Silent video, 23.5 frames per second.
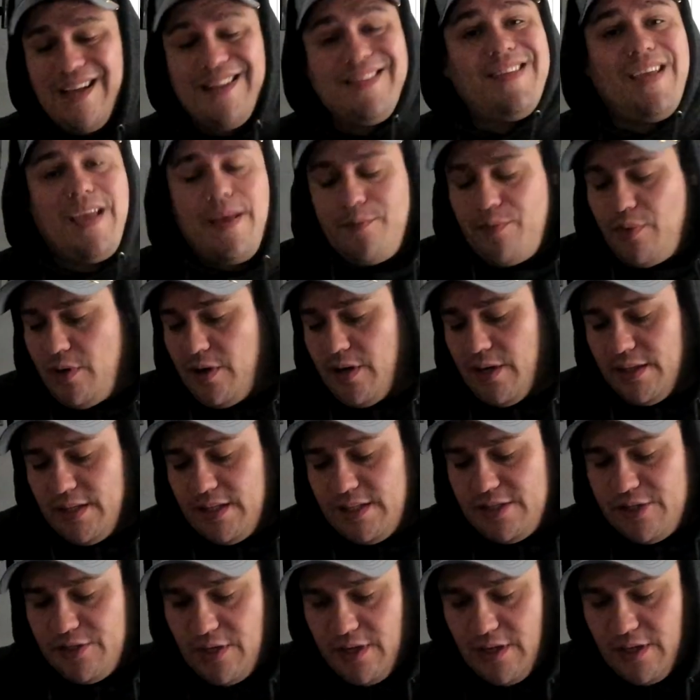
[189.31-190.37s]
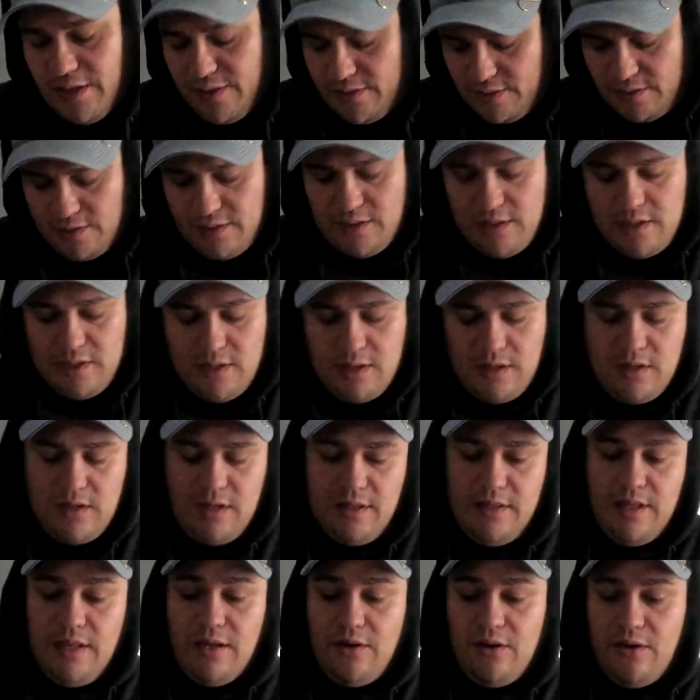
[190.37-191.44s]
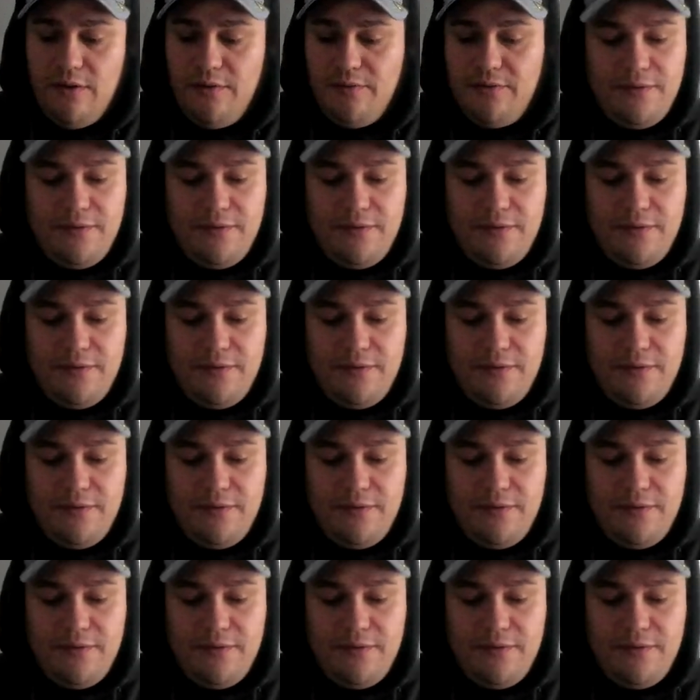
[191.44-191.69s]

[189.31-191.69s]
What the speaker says: tape on it. Let's try to cut that off.